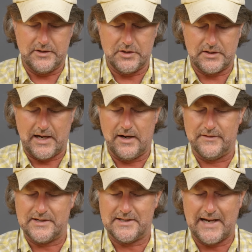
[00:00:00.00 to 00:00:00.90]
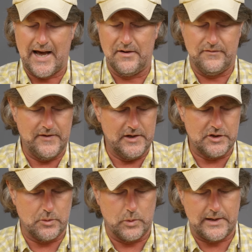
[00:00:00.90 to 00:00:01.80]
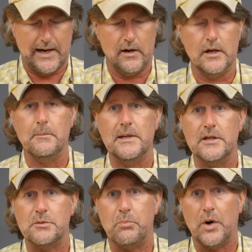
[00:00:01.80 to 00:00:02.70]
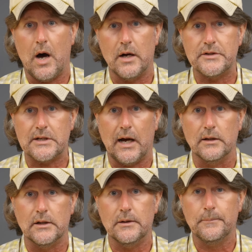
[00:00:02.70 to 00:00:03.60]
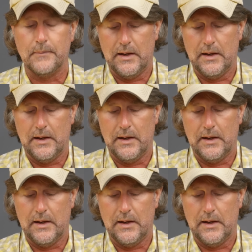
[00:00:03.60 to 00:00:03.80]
It's just kind of a satin finish, and we're carrying them in this bronze color.